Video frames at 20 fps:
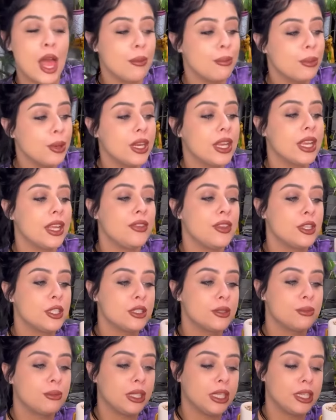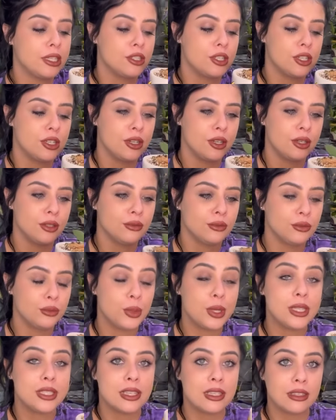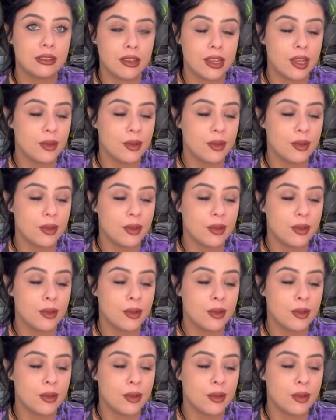I put it in this planter recently.